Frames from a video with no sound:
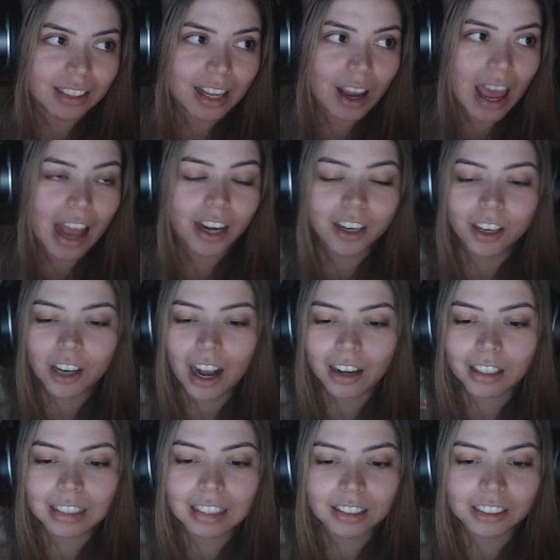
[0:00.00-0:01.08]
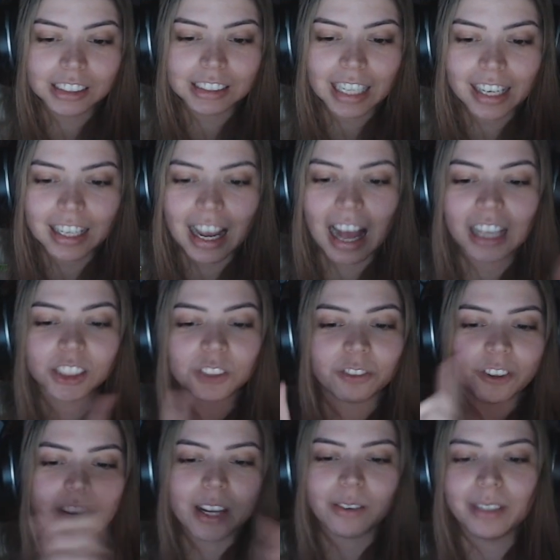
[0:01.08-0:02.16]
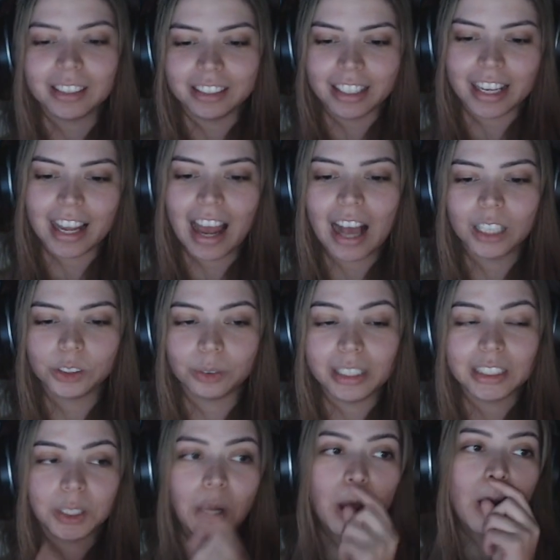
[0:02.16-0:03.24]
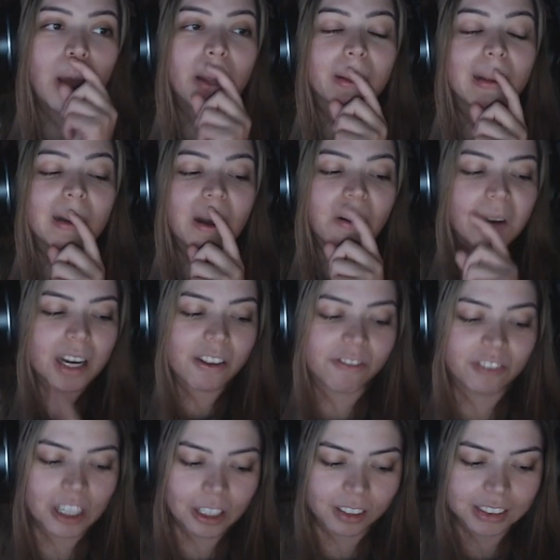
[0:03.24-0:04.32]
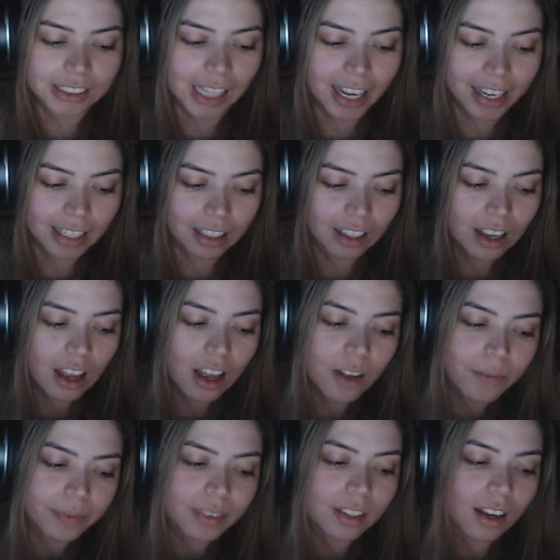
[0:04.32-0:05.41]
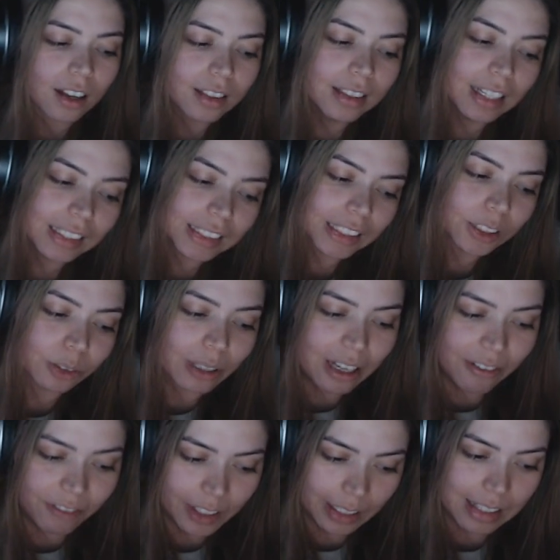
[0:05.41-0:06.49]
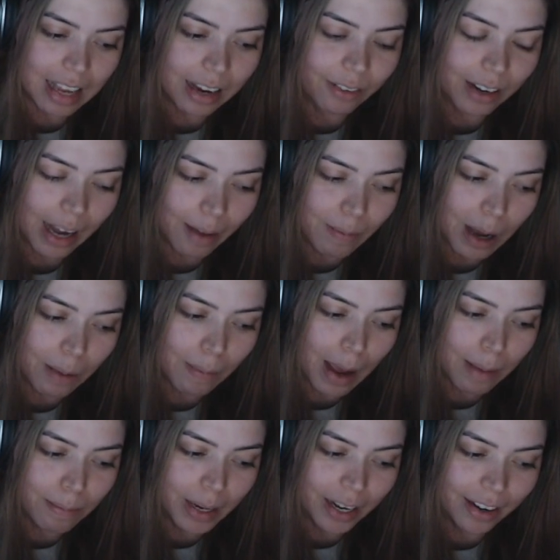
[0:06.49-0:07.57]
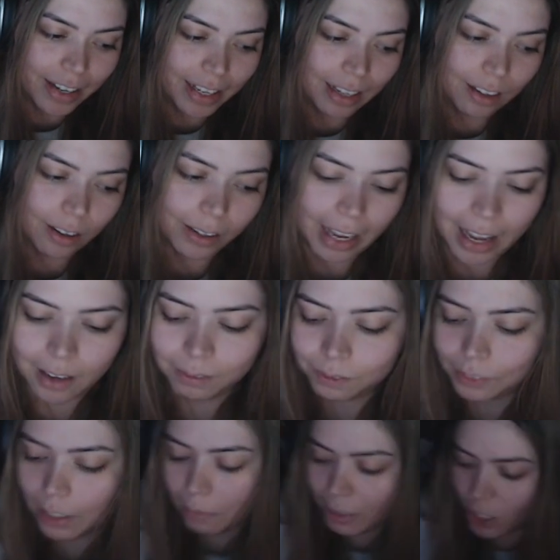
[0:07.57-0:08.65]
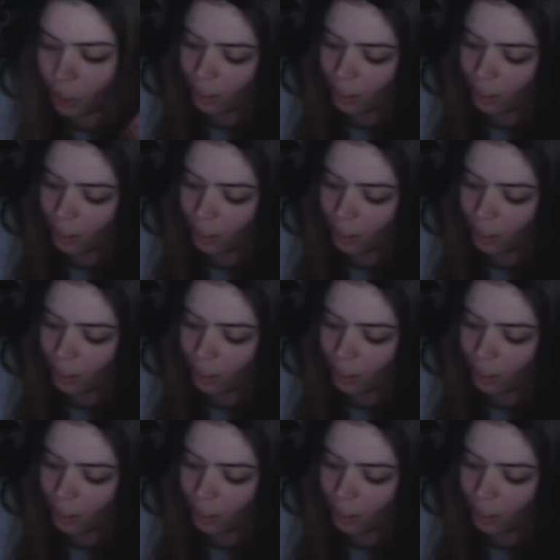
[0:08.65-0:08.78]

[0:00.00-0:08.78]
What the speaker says: And you're not gonna understand it as frequently as we do. You know what it feels like? This is what it feels like when I'm on my period, okay? Let me,